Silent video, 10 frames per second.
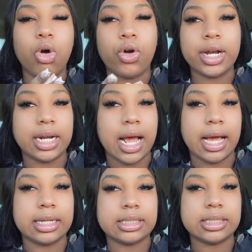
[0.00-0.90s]

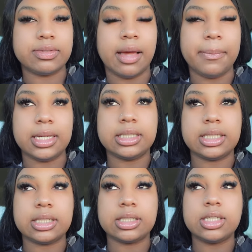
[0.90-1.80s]
organized, if that makes
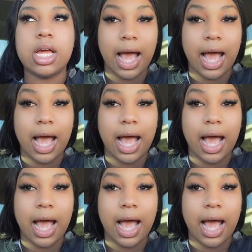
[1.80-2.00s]
sense.